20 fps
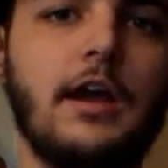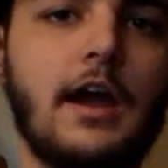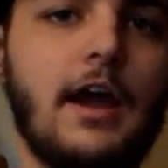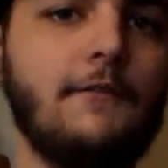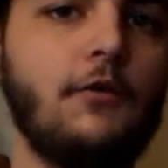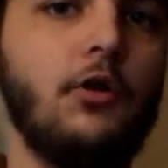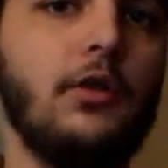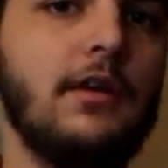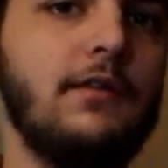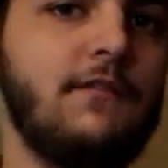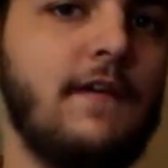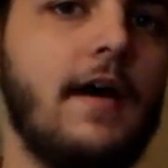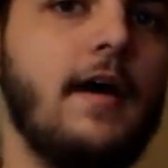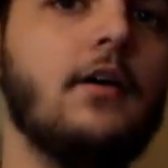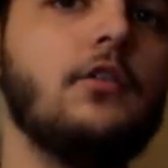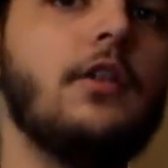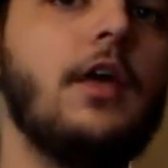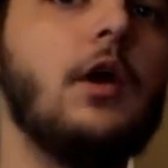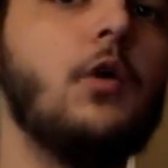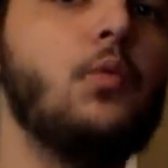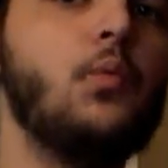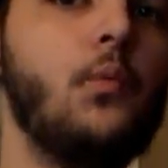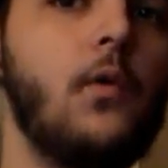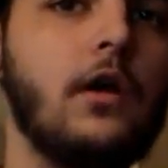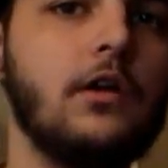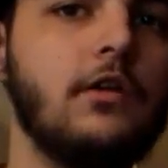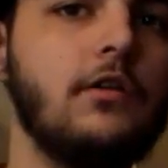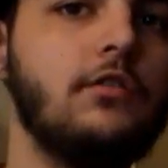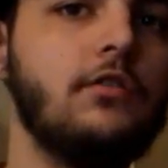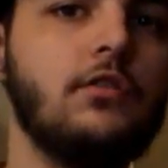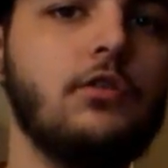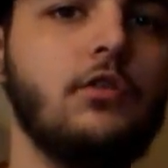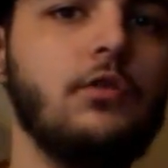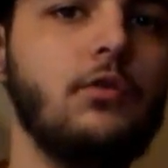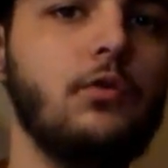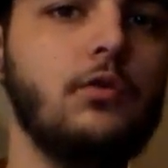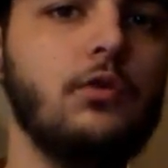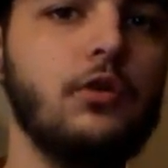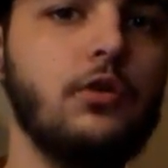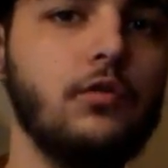I've only found like 1 or
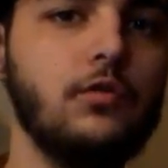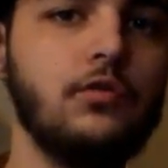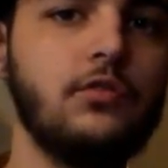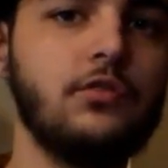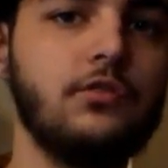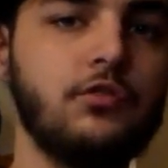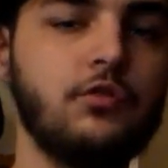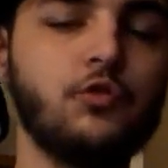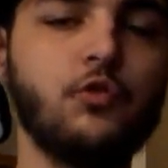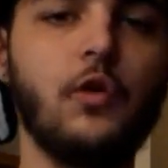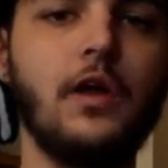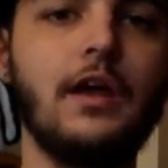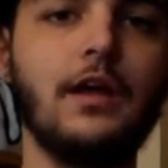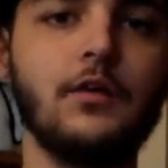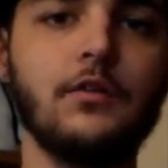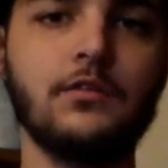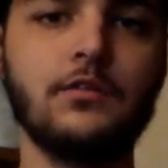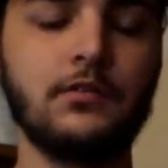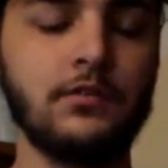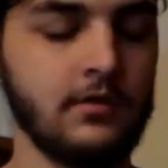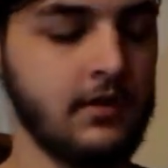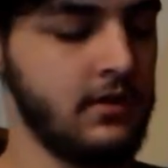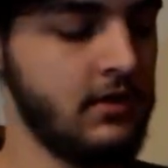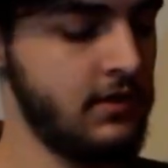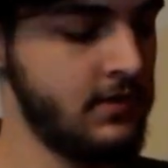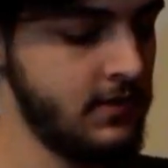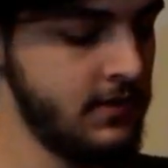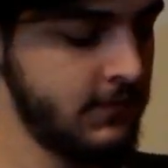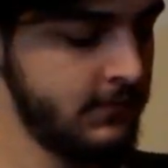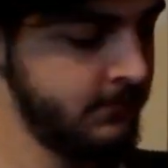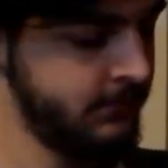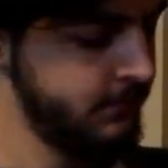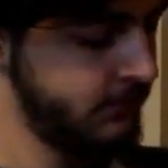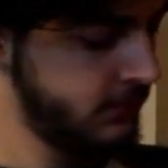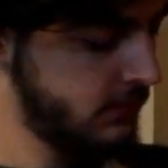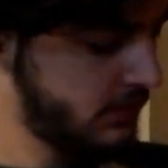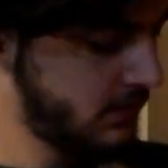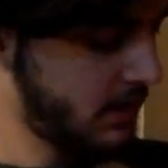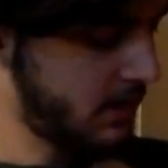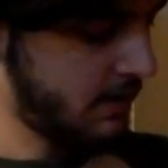2 loose strings
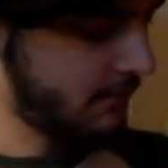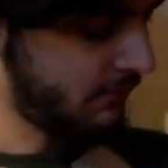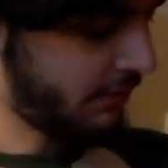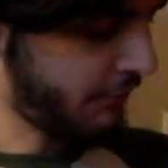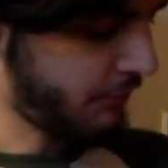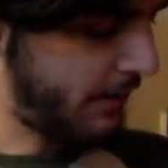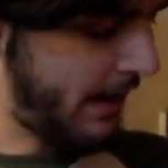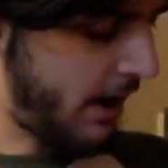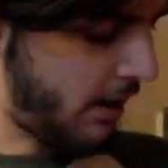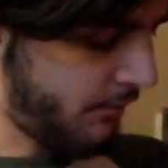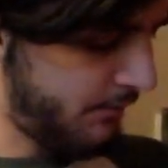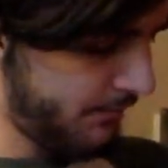throughout,